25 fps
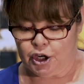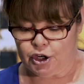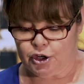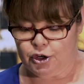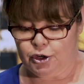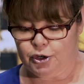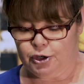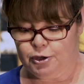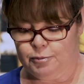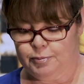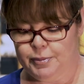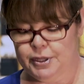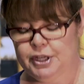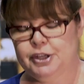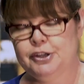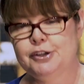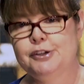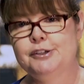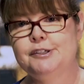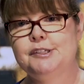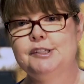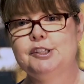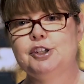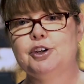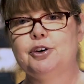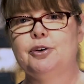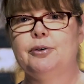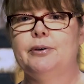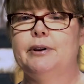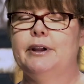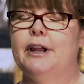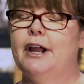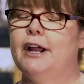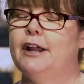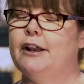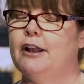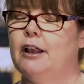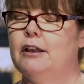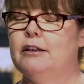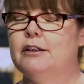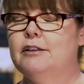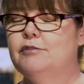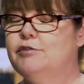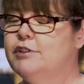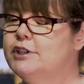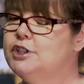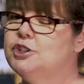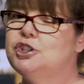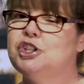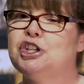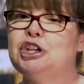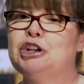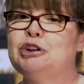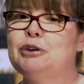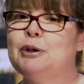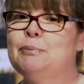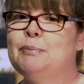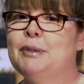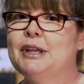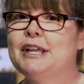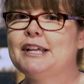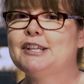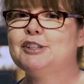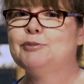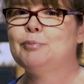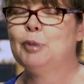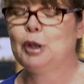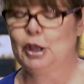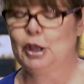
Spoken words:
could be used to create a lovely cherry-picked